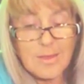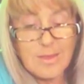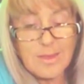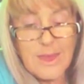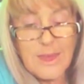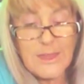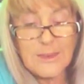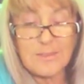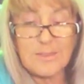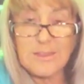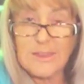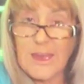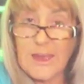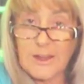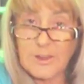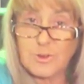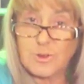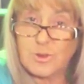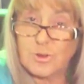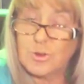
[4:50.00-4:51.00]
Then the
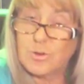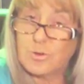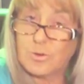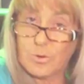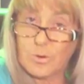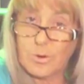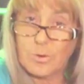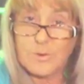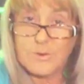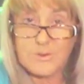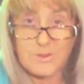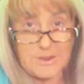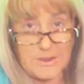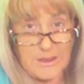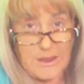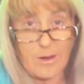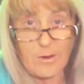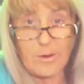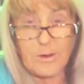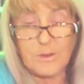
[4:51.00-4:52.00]
attitude grew as the
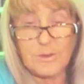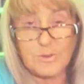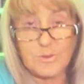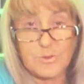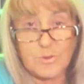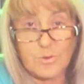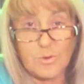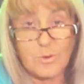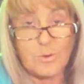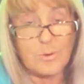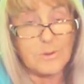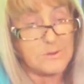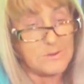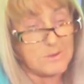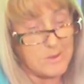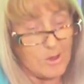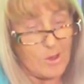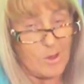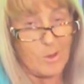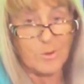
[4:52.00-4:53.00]
arrogance grew as
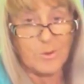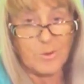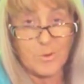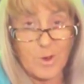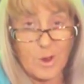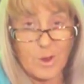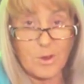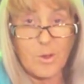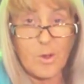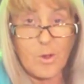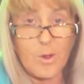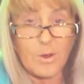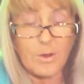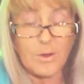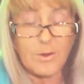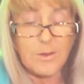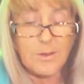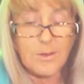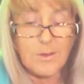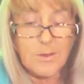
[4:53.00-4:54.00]
the older I got.
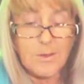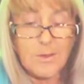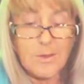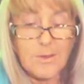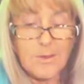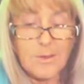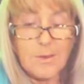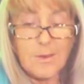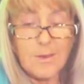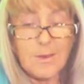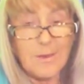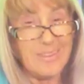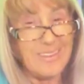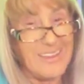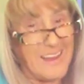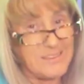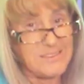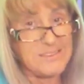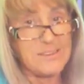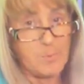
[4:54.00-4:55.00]
And
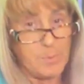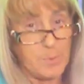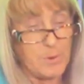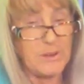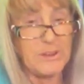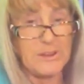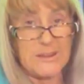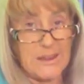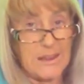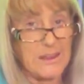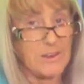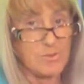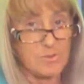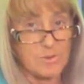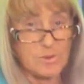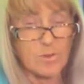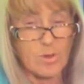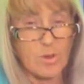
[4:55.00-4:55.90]
that's a pretty dangerous